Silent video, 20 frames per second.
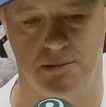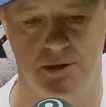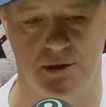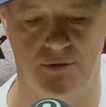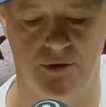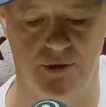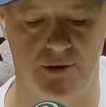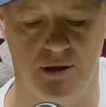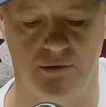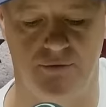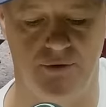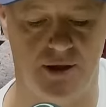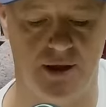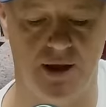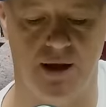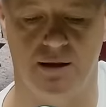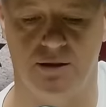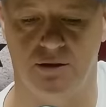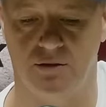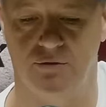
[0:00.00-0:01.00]
If you if you
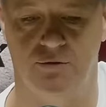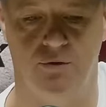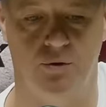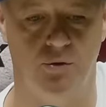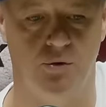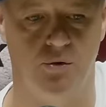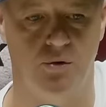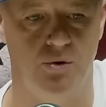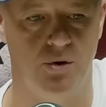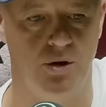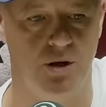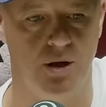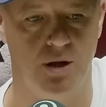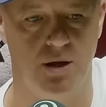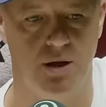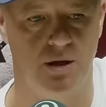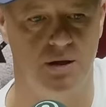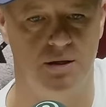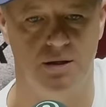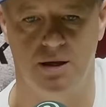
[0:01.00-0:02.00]
cut it to four,
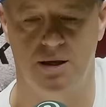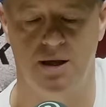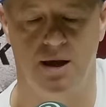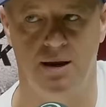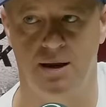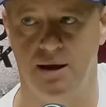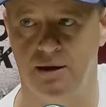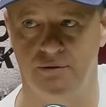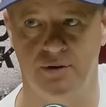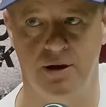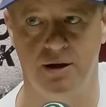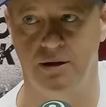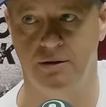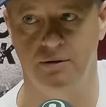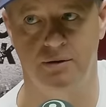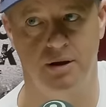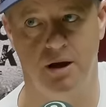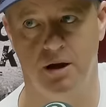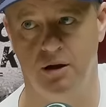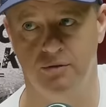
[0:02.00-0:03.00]
you can't have
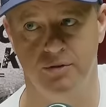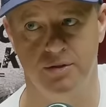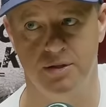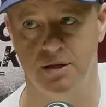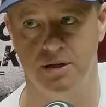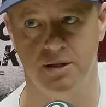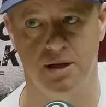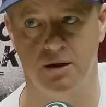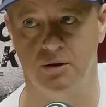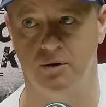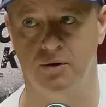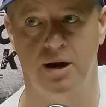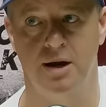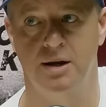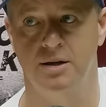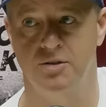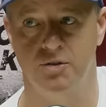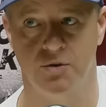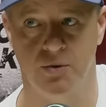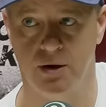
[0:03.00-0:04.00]
eighty overs in a day or
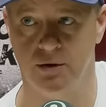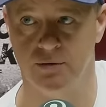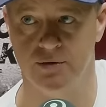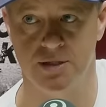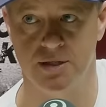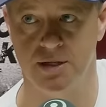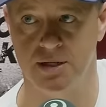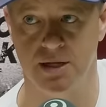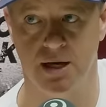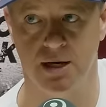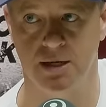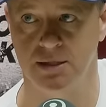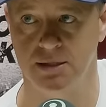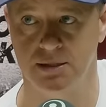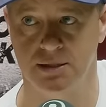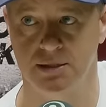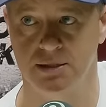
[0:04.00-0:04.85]
eighty-two overs in a day.